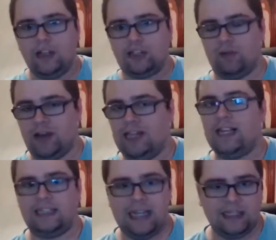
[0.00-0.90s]
So in
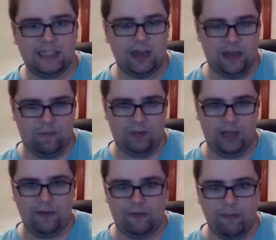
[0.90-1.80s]
the sense, uh,
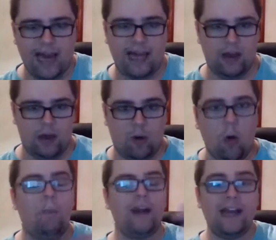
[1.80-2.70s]
if my uh,
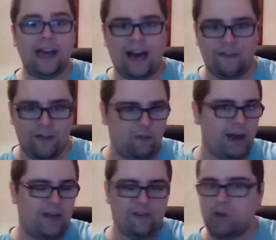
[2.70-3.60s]
opening half, if
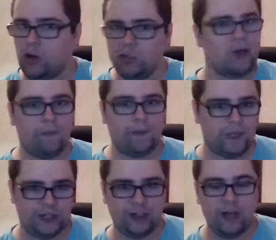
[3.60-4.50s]
my if I'm closing
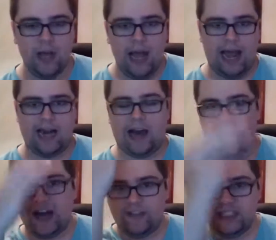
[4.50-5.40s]
opposition and
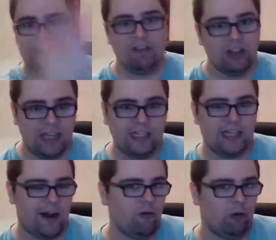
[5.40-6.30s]
I have seven
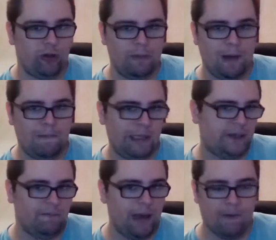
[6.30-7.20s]
things that I wrote on my
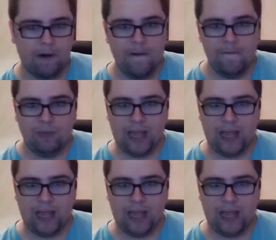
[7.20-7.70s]
piece of paper,